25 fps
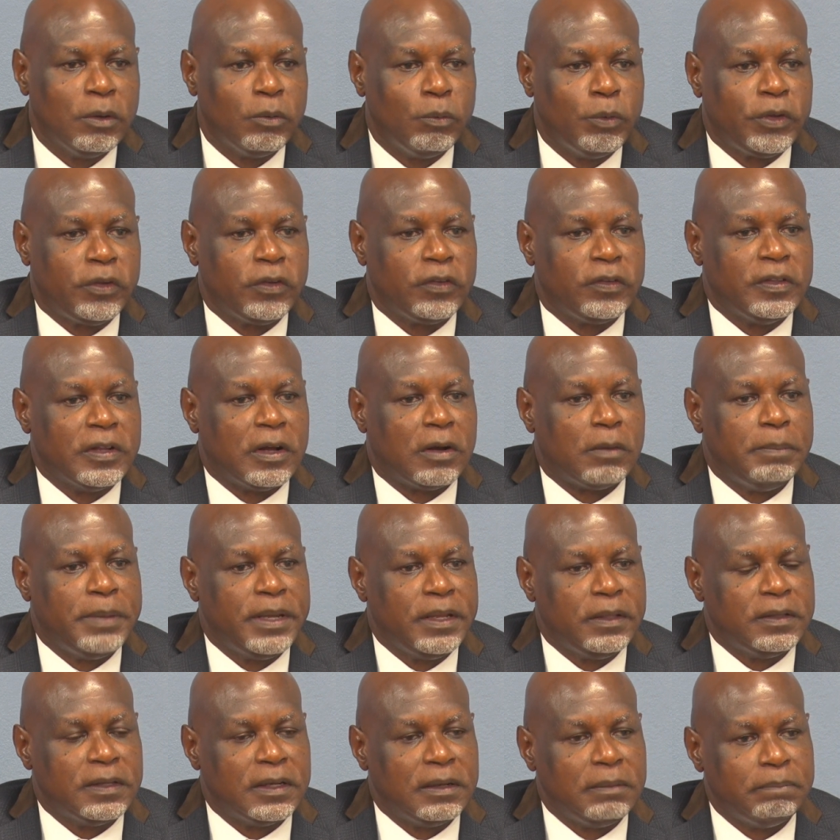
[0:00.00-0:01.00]
which is now
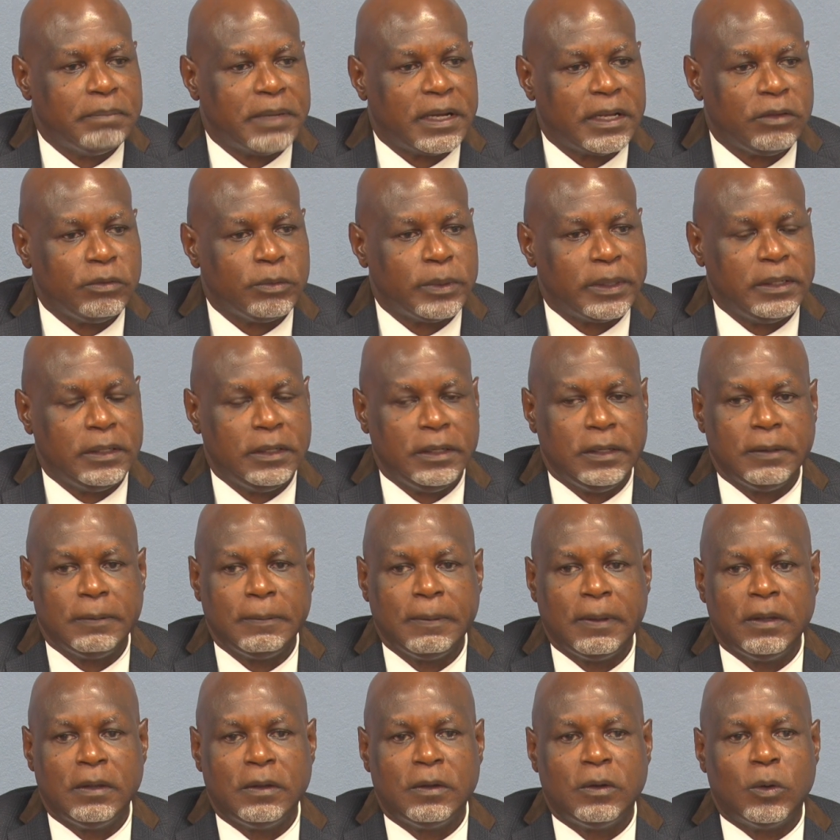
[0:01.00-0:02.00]
being done manually
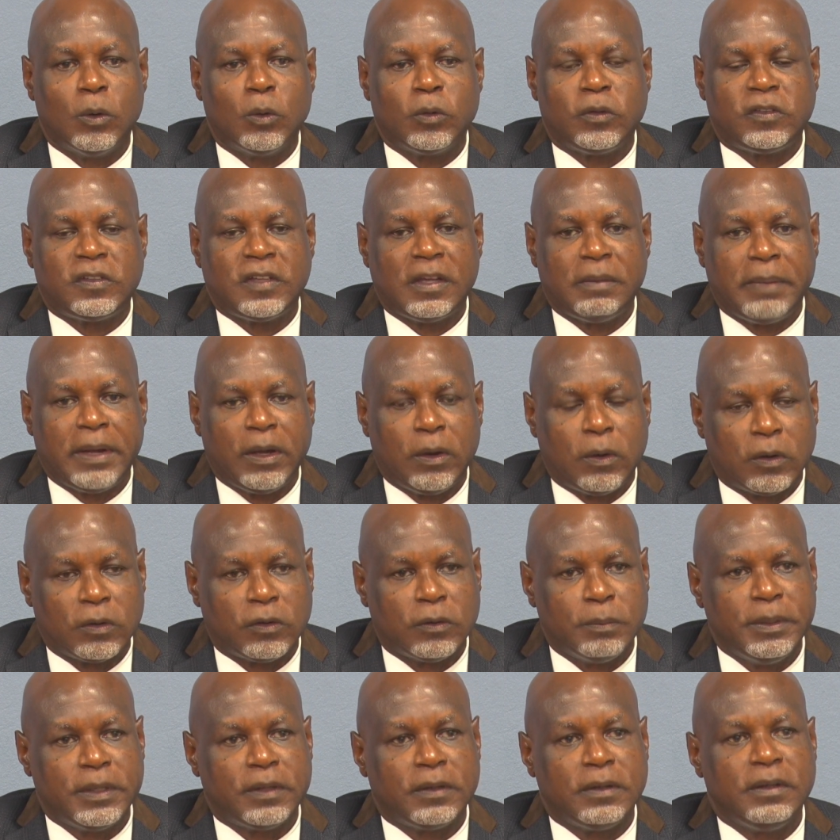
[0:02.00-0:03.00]
or
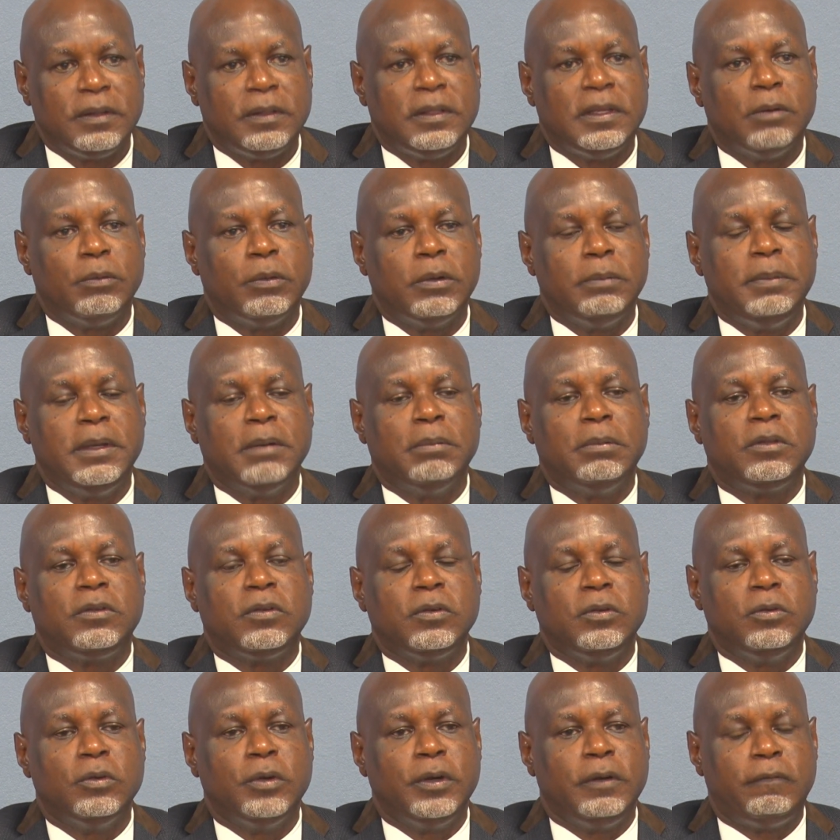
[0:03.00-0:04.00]
semi-automated. They will be able
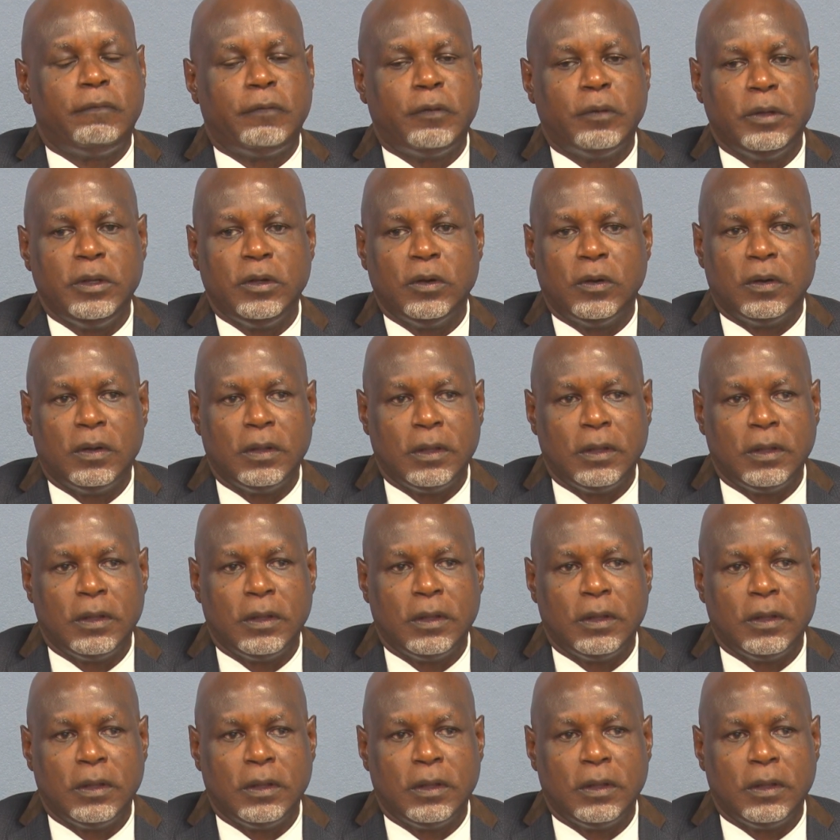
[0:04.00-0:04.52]
to do it fully